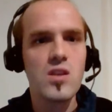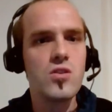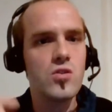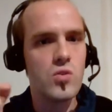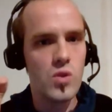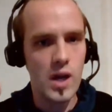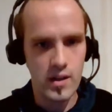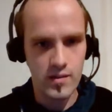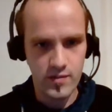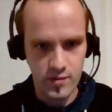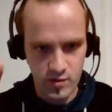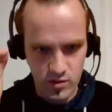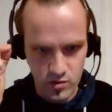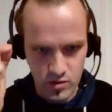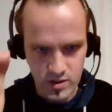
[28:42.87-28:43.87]
You
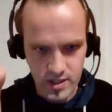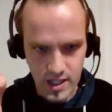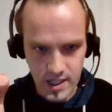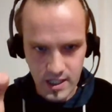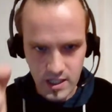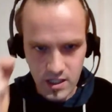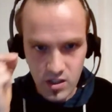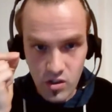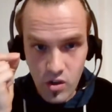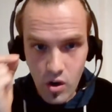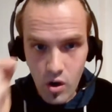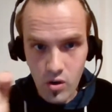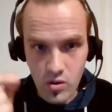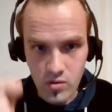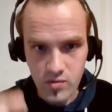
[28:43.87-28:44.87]
have to take
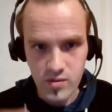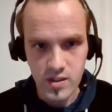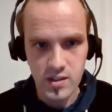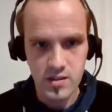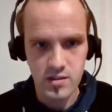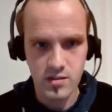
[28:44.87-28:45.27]
over.